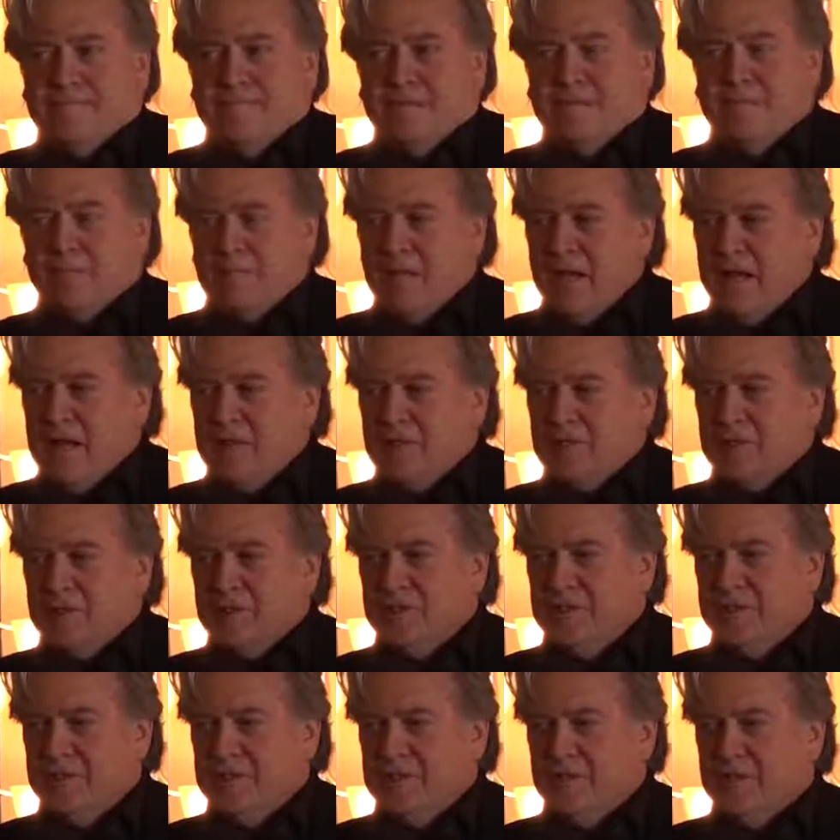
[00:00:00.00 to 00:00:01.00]
The balance
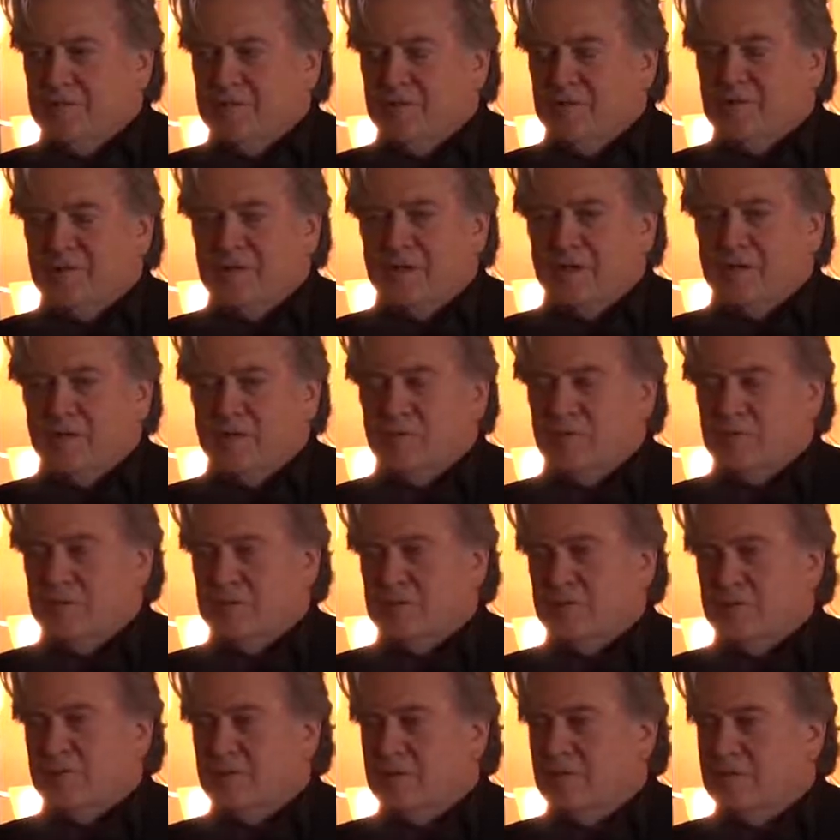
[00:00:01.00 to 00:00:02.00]
sheet of the Federal
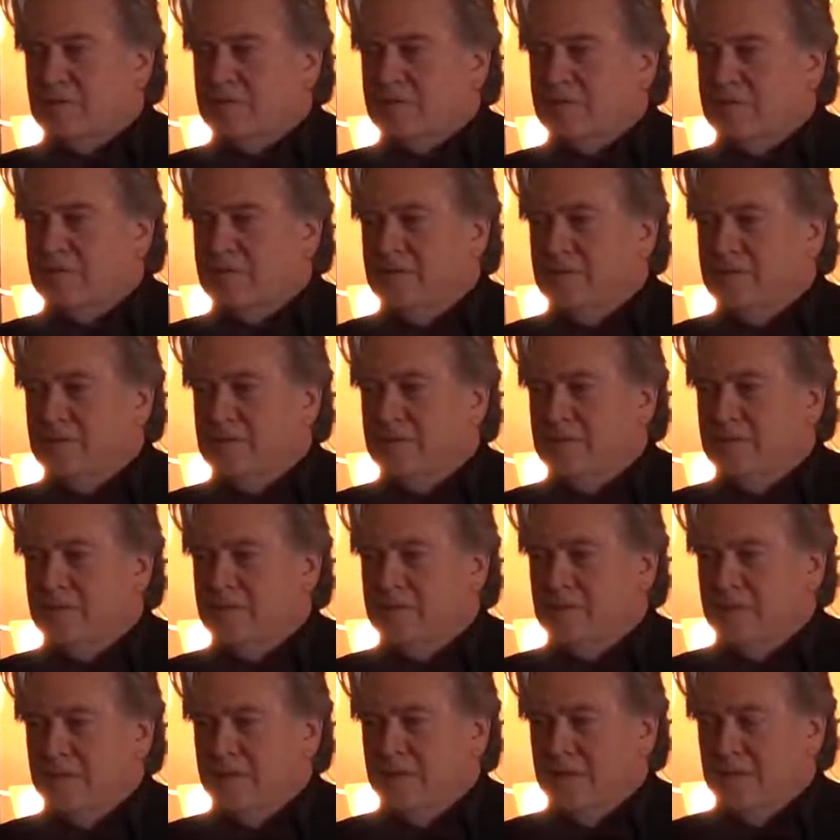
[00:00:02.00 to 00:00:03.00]
Reserve
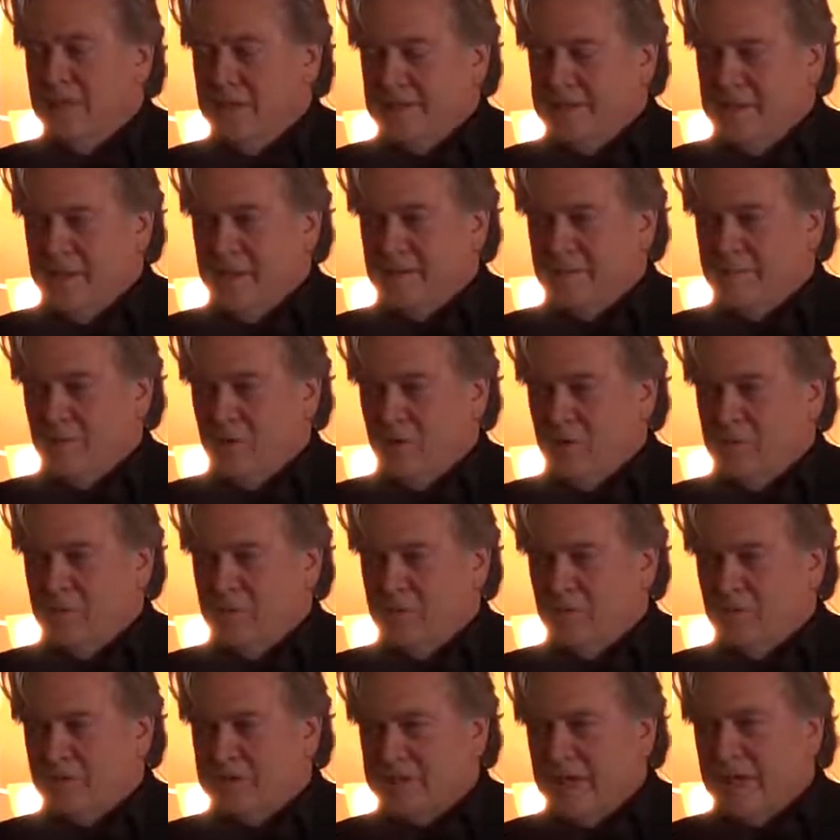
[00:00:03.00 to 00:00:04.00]
at that
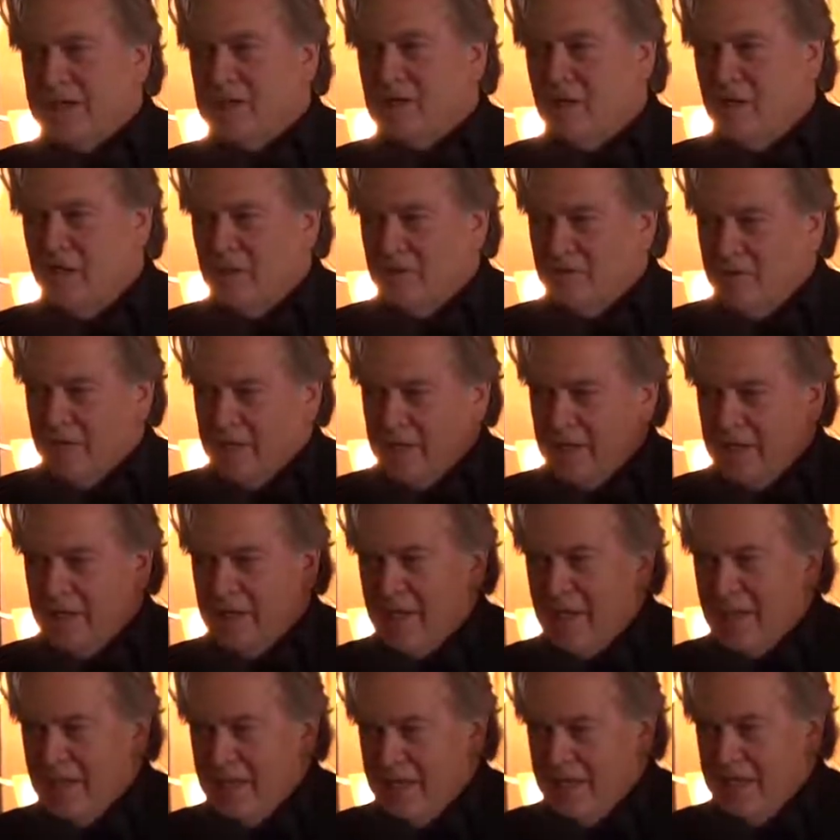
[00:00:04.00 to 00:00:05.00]
moment was
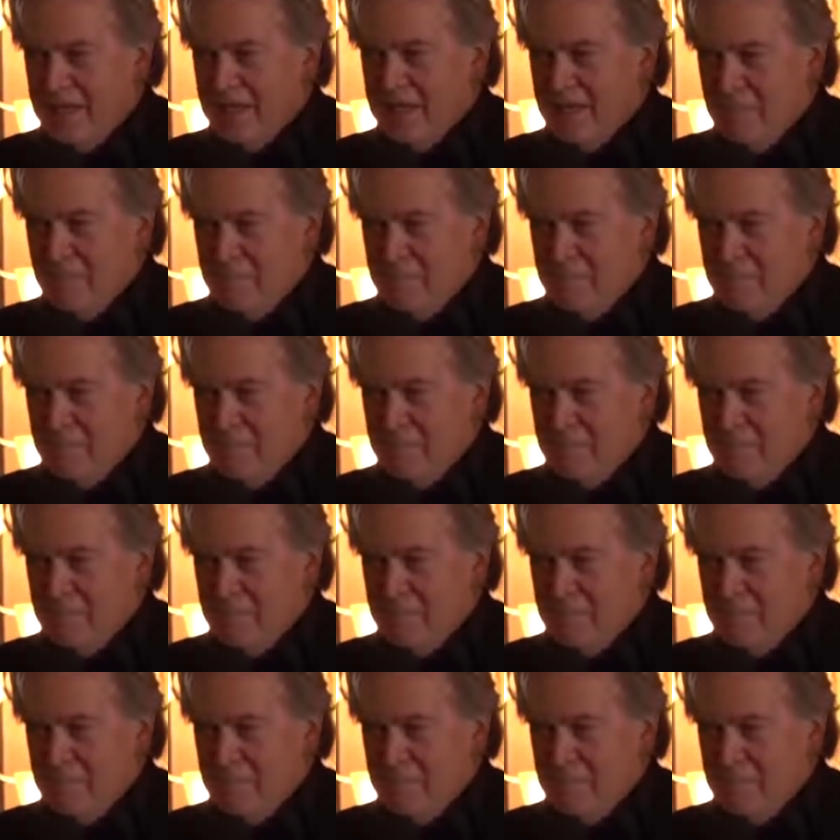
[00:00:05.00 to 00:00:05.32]
$880